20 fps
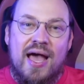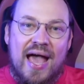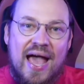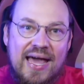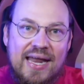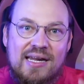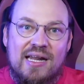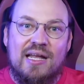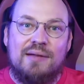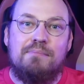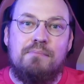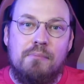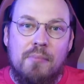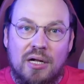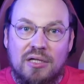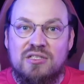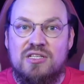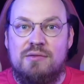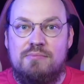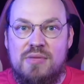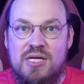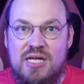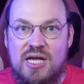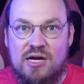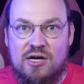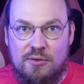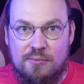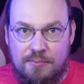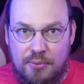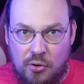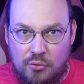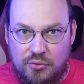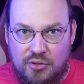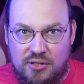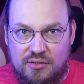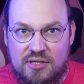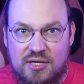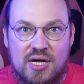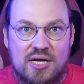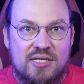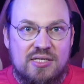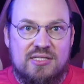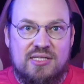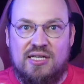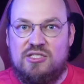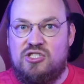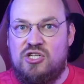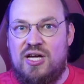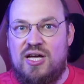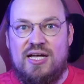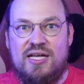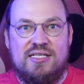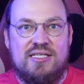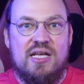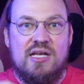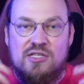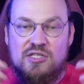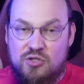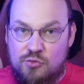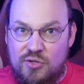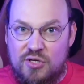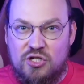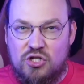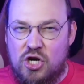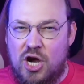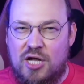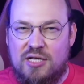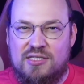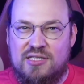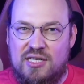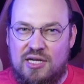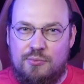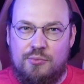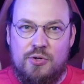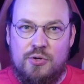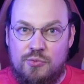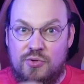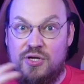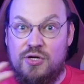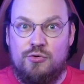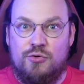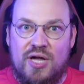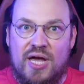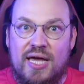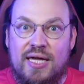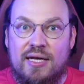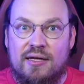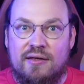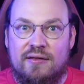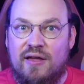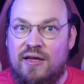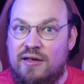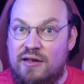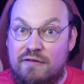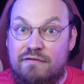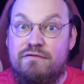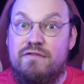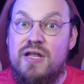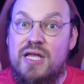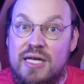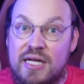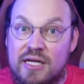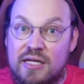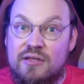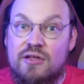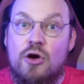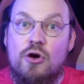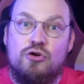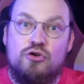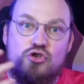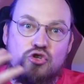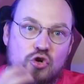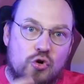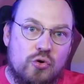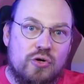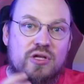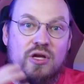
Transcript: and it had multimedia component, such as screenshots that we recreated, and if needed, short